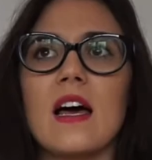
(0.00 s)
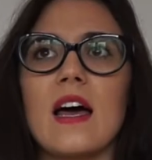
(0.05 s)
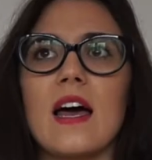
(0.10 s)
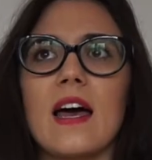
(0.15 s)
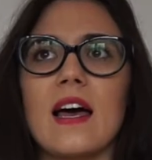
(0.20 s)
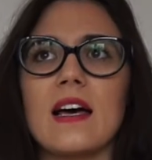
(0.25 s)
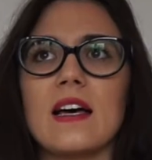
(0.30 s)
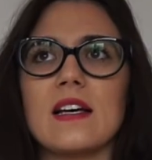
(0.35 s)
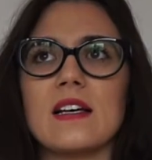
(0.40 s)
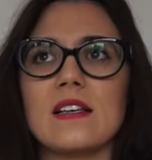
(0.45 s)

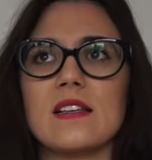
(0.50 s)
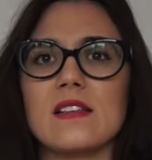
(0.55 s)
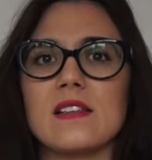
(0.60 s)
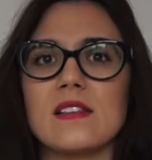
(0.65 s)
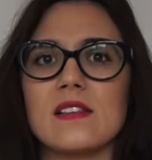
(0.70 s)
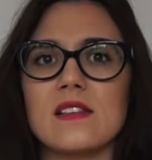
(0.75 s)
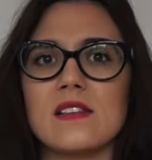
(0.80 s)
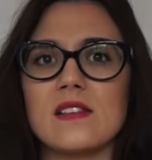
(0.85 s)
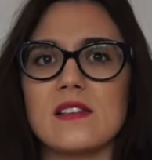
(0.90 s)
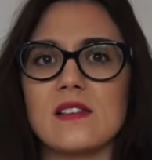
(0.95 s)

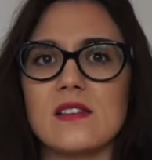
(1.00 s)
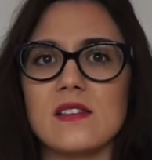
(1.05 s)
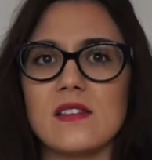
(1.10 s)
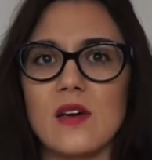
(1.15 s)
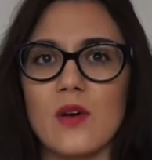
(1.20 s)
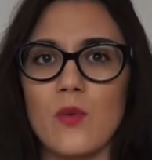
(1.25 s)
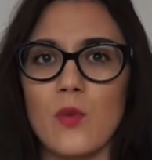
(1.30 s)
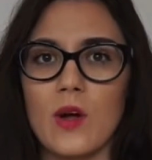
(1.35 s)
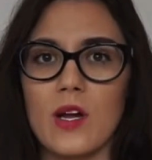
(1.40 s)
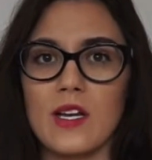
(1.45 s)
as
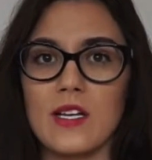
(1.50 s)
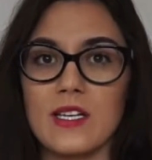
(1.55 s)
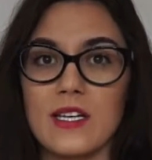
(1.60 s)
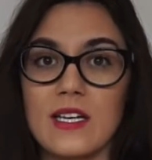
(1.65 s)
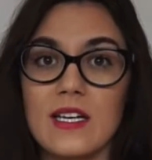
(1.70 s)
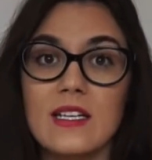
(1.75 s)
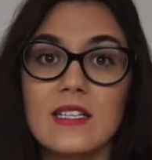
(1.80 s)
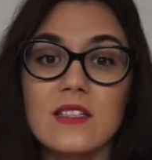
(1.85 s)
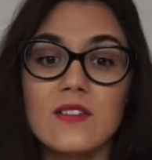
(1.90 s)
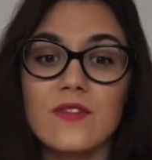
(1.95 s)
a way to
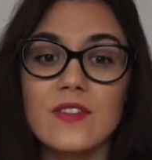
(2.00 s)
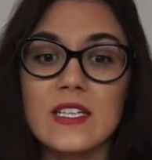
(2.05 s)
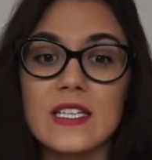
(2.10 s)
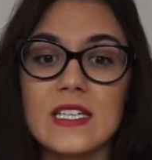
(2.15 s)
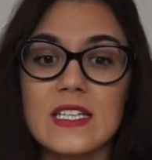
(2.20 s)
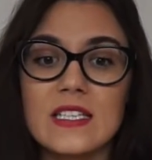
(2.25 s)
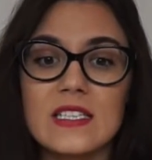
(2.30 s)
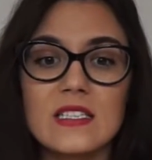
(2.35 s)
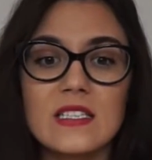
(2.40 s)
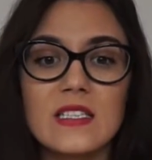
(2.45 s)
get to
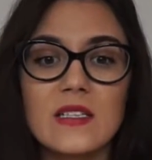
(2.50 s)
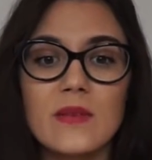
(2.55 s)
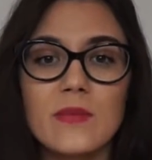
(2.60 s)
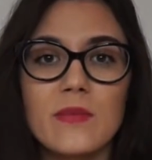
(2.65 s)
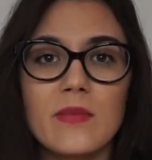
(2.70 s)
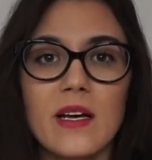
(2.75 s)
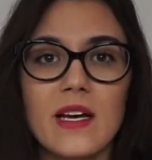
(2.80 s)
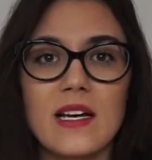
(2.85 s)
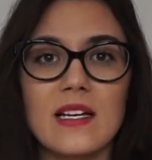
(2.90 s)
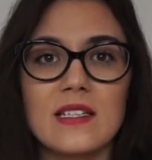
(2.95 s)

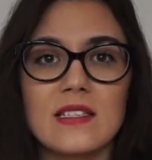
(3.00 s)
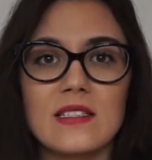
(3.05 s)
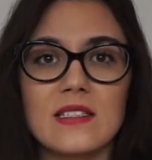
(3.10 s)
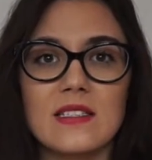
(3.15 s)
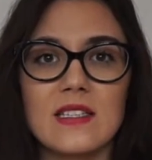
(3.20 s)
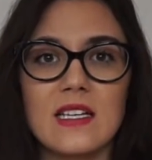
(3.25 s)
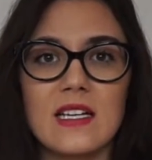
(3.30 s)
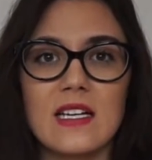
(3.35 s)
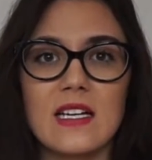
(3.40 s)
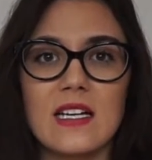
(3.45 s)
veganism,
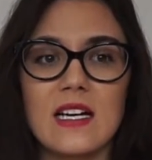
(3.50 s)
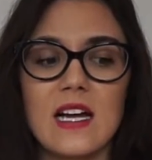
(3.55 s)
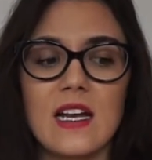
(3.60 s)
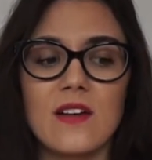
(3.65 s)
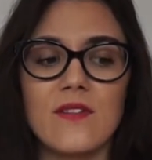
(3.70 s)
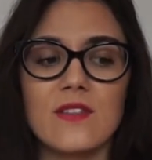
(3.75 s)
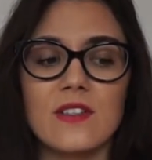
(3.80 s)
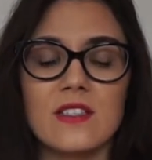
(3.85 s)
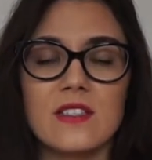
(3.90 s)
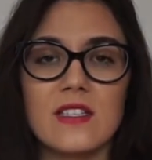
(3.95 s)
as like kind
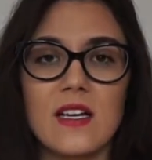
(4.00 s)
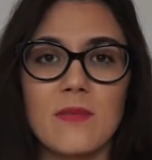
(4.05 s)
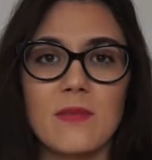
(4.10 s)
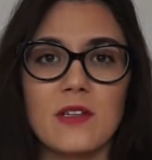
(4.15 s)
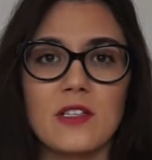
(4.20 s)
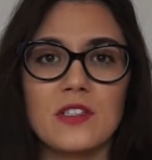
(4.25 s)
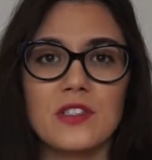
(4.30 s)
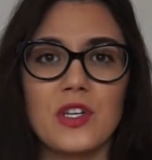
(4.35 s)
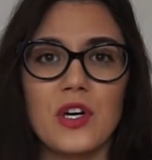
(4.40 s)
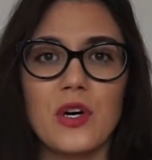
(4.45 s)
of a
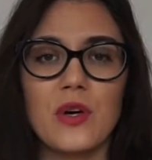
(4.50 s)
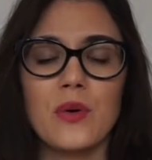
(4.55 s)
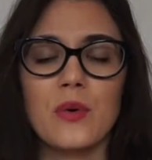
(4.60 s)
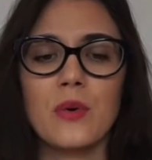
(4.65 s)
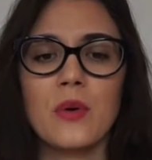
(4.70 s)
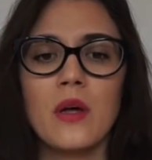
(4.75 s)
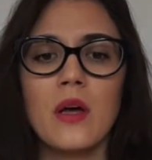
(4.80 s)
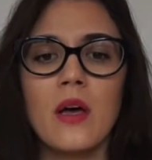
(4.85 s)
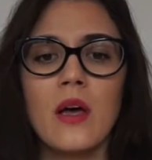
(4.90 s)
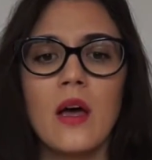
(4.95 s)
stepping
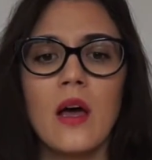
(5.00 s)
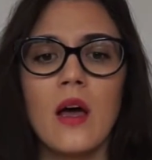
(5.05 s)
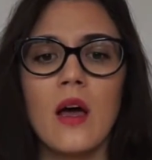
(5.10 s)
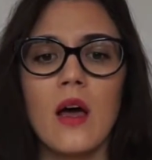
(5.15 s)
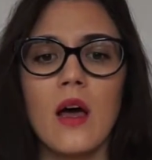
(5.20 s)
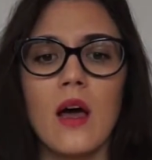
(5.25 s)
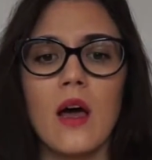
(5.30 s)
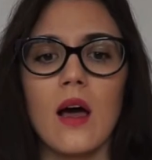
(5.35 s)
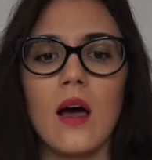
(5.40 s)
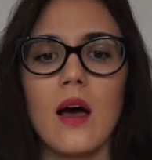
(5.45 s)
stone.
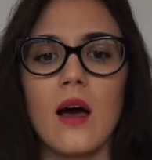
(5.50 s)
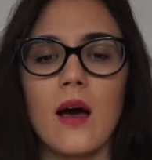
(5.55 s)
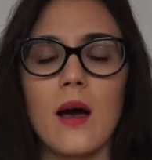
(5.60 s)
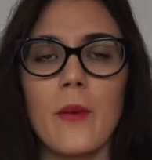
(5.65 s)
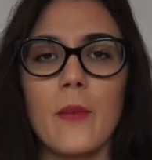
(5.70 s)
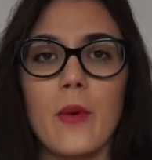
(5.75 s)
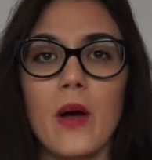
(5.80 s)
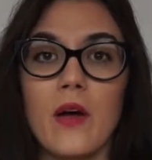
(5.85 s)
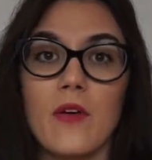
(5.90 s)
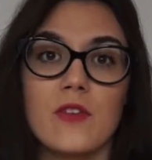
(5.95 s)

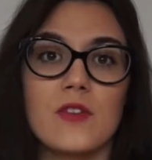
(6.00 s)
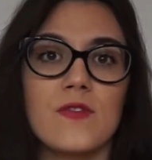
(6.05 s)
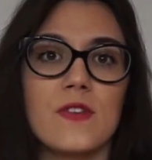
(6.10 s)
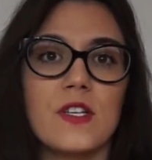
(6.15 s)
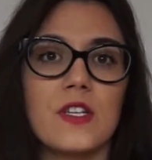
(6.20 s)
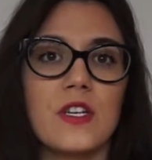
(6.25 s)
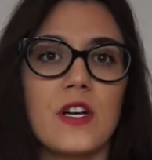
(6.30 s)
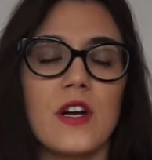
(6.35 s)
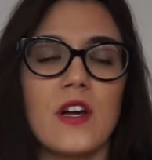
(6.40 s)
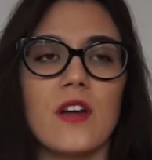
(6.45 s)
I was
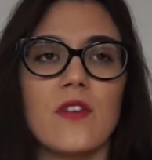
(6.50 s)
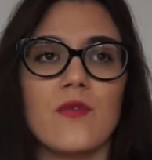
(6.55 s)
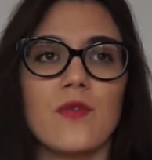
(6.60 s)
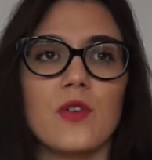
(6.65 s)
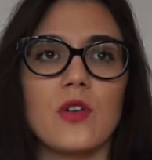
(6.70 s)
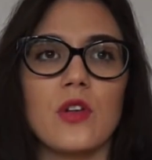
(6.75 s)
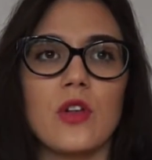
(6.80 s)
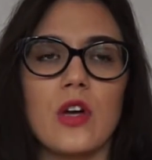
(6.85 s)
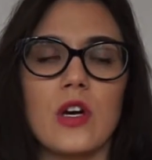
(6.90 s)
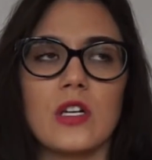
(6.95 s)
vegetarian
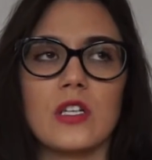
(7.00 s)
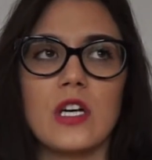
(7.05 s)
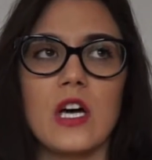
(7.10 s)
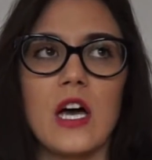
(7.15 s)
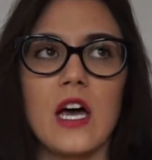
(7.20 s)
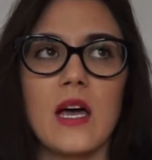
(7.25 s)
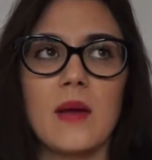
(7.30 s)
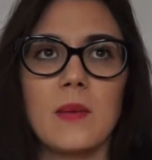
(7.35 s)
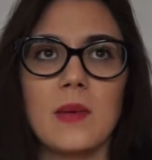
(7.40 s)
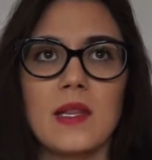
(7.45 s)
for a long
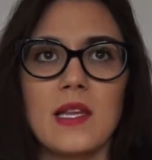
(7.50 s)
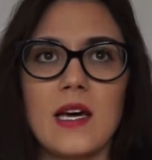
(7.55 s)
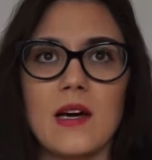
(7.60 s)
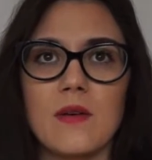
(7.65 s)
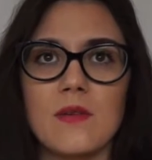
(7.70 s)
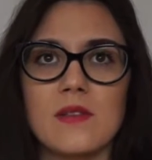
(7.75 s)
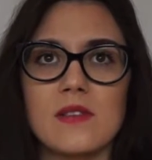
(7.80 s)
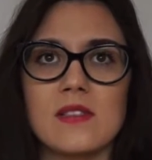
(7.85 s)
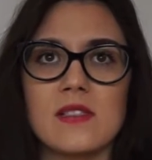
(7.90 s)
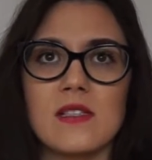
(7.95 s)
time, and
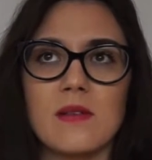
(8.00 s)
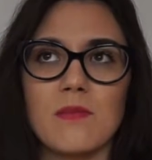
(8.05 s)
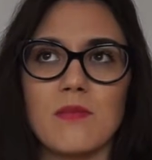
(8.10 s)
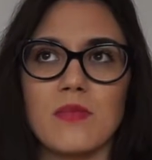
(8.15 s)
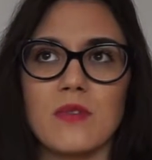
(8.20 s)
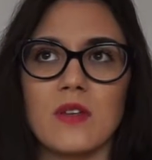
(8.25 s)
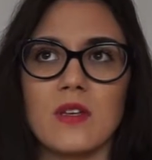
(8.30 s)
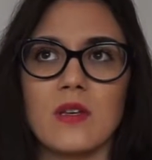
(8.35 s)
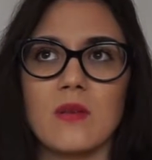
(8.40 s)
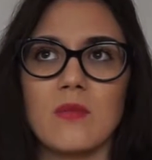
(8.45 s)
that was
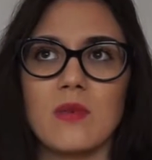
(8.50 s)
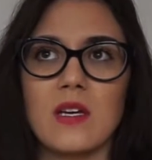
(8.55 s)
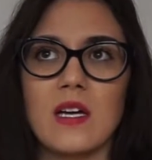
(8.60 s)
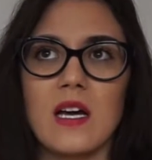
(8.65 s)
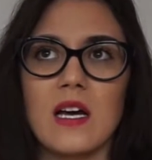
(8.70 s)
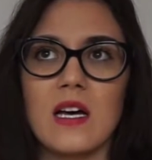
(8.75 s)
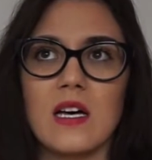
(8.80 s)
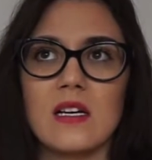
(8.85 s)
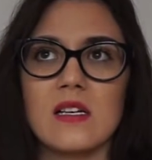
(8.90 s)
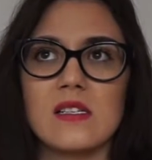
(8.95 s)
simply
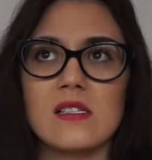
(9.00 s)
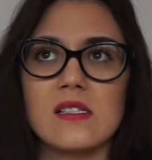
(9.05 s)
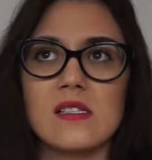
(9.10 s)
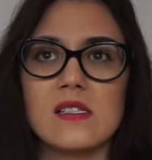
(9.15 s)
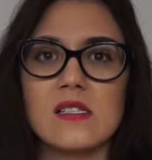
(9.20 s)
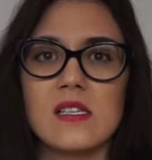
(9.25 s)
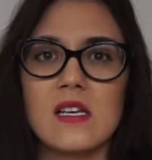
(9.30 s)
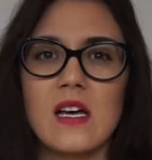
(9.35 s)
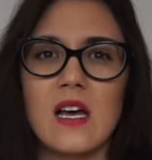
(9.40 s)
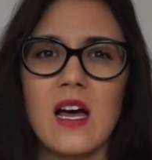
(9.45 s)

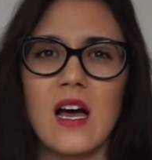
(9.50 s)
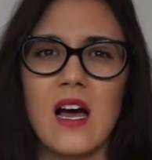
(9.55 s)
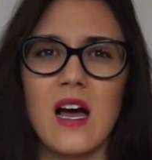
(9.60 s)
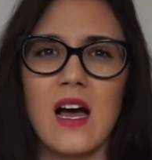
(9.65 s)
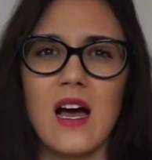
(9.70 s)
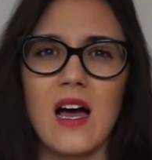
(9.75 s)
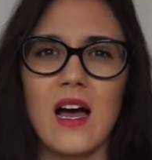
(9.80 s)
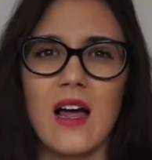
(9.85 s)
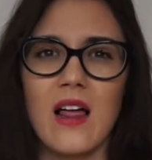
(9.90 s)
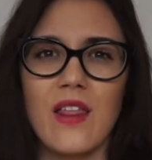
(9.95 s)
because
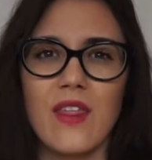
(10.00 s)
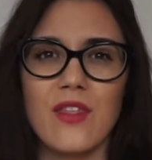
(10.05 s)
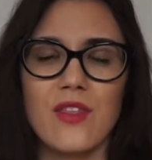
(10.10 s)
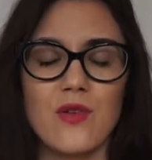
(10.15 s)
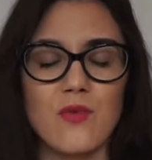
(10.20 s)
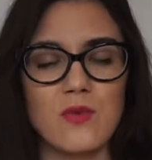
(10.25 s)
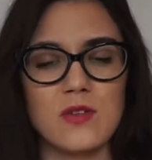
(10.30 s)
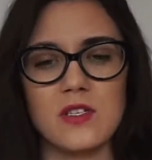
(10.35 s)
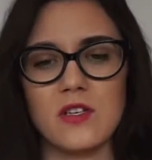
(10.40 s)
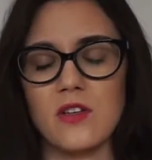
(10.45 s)

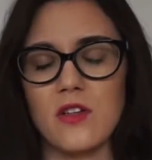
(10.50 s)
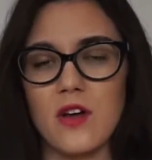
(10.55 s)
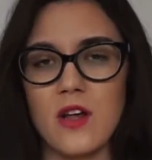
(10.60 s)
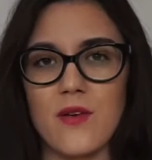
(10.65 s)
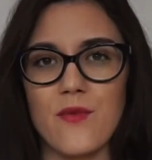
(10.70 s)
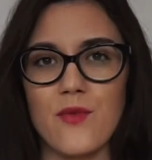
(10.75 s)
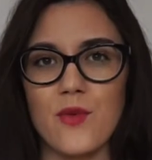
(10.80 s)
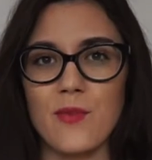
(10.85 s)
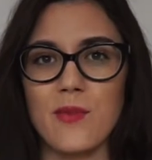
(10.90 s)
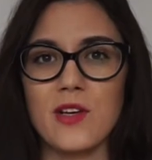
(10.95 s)
there wasn't a
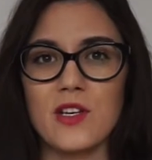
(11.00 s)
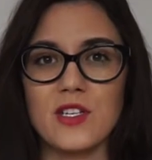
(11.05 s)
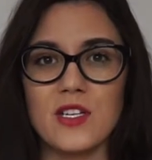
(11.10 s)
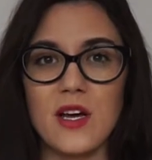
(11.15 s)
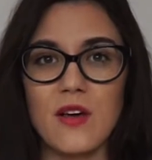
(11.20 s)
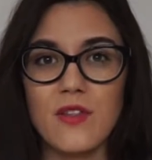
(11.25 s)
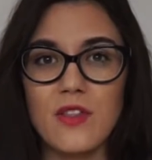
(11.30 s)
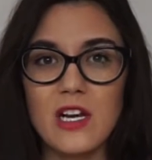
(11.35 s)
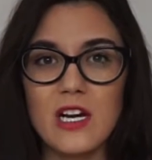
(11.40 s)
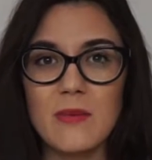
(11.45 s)
lot of information
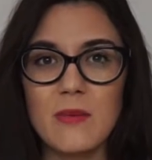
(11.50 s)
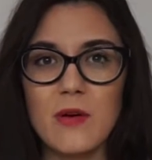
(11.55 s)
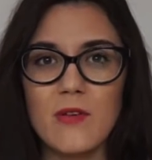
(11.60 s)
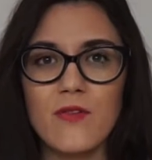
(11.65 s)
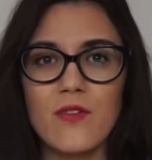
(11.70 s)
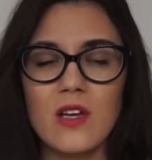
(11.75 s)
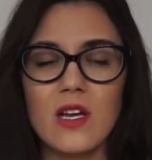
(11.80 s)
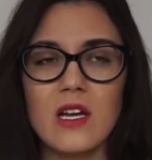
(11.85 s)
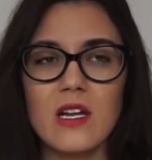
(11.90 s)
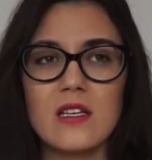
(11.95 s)
out there
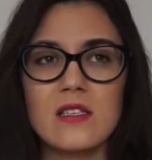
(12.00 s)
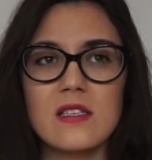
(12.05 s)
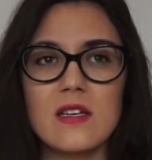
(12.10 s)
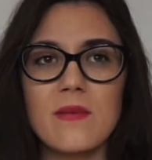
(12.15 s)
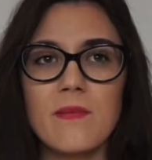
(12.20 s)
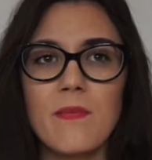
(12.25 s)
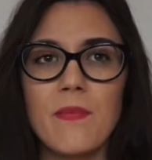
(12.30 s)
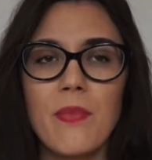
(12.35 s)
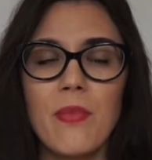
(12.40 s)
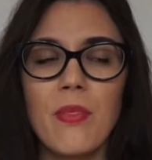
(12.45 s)
about
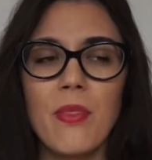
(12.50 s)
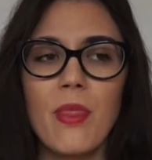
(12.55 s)
veganism.